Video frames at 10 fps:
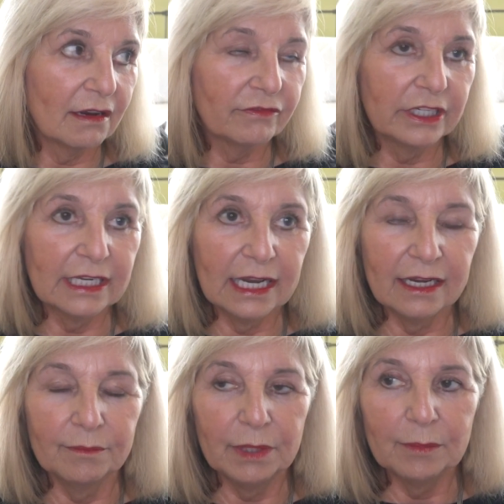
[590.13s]
every day
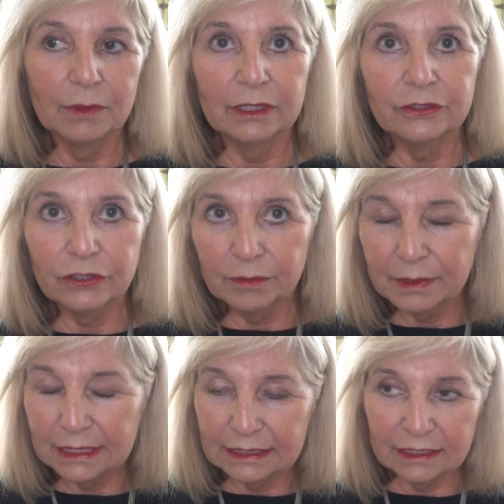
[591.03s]
and people
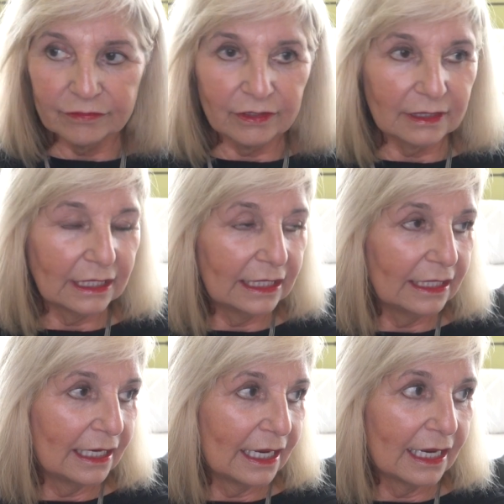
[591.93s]
interpret it
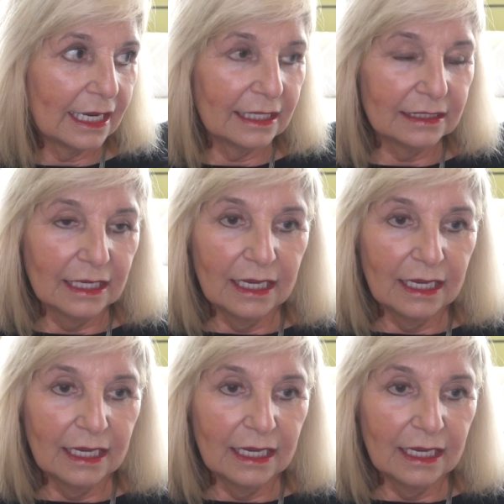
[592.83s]
differently, and